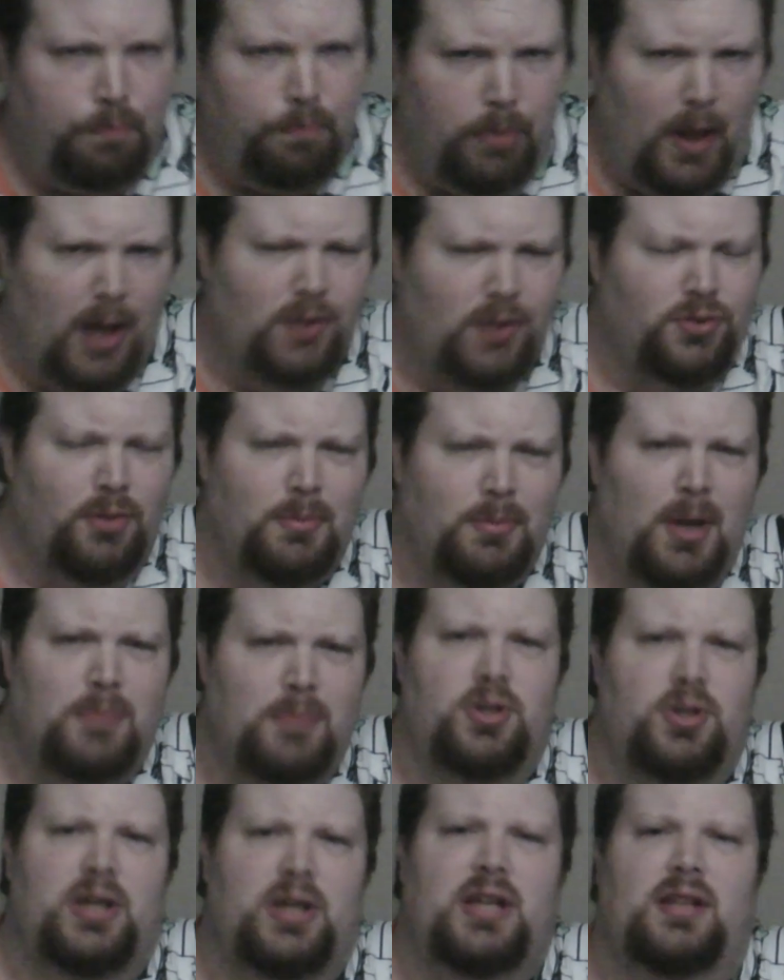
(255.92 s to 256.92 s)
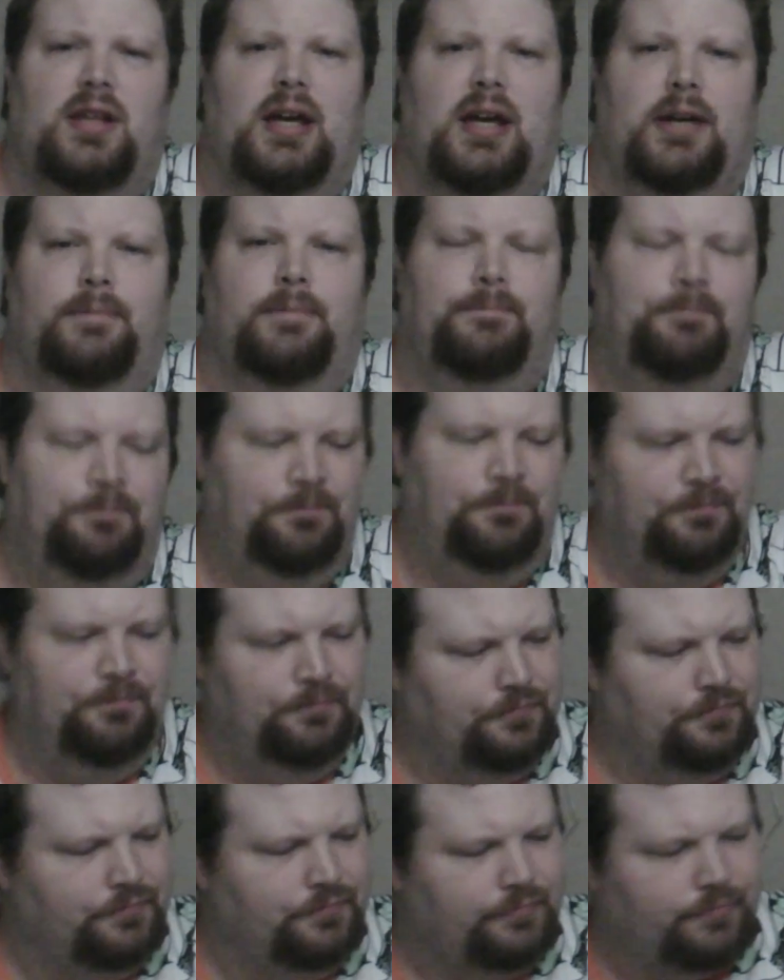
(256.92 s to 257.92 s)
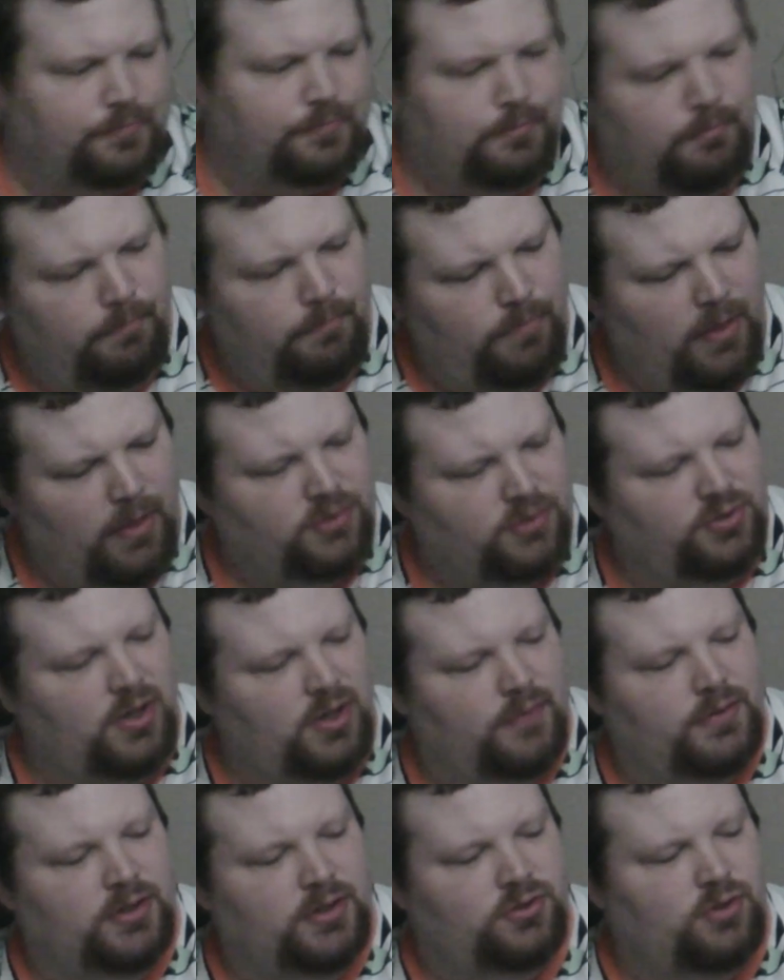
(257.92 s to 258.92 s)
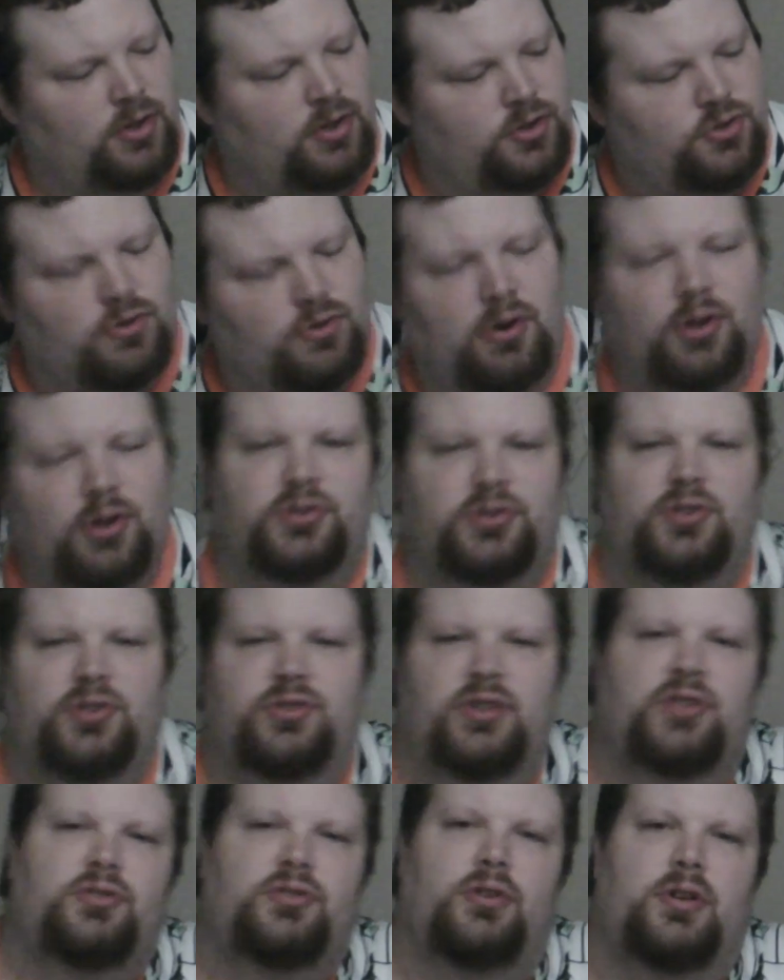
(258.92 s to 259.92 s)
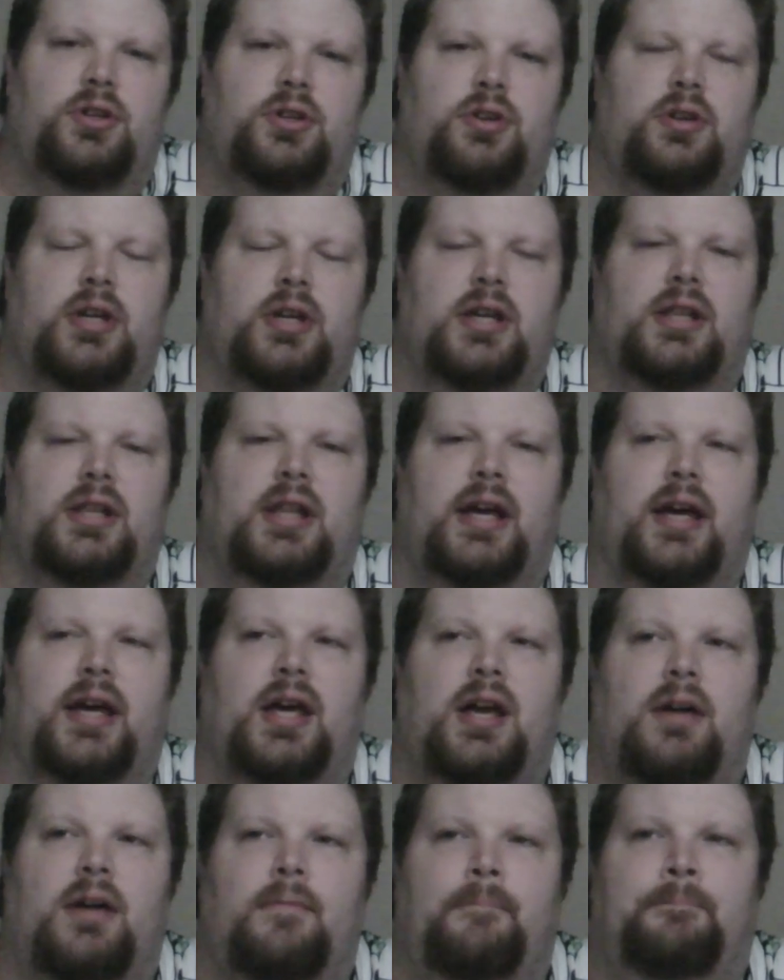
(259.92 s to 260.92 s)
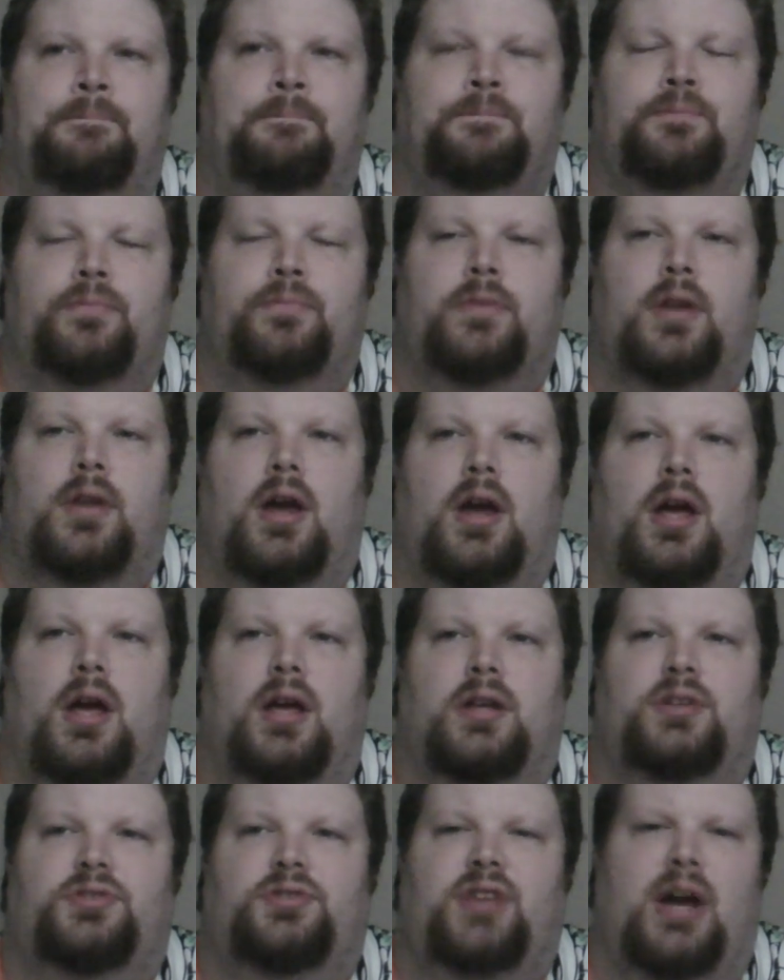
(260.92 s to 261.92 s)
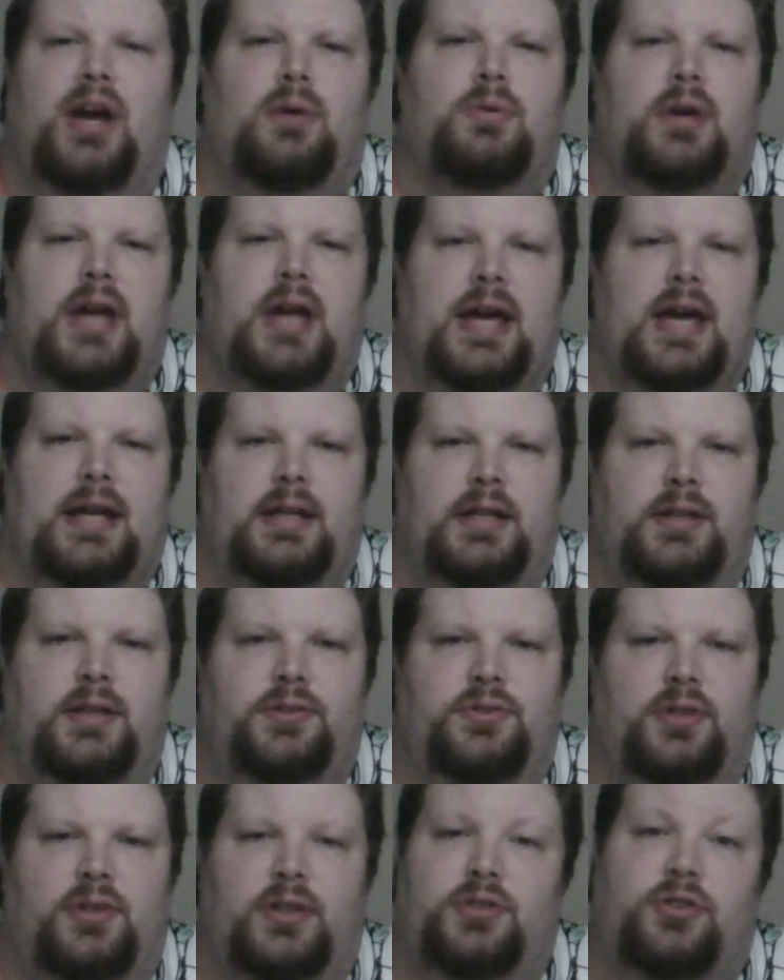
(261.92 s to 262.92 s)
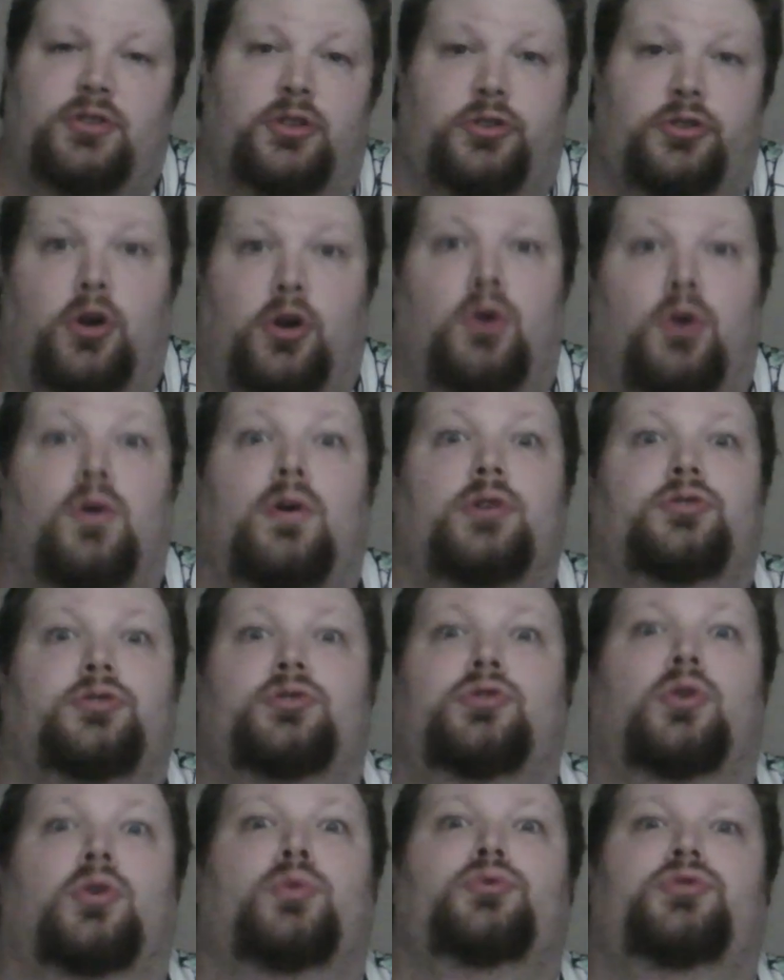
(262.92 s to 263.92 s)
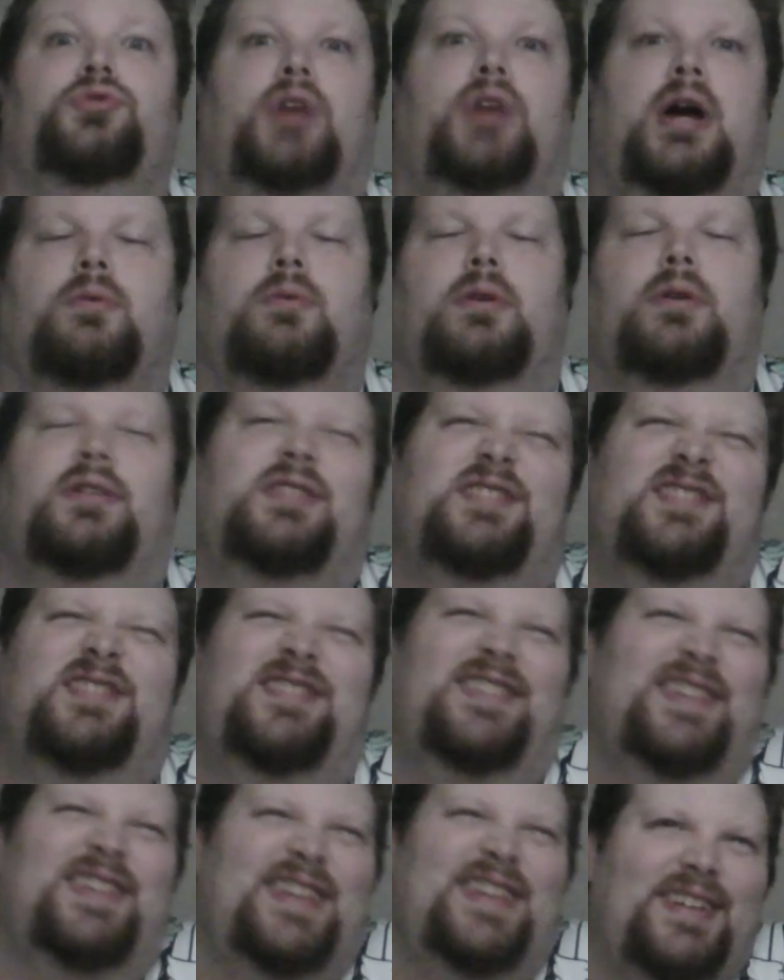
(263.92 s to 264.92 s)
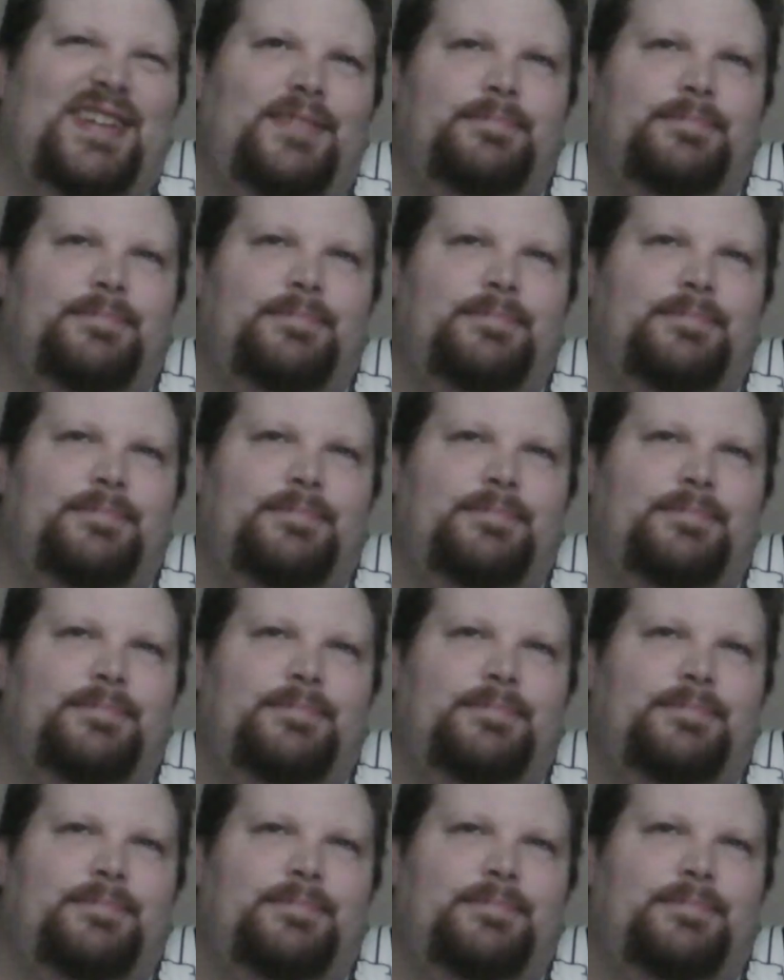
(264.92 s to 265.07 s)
sometimes you get like stuff that's not as strong as it says. So, like, you can get like sour candies that's just like, oh, it's so sour, and it's like, eh.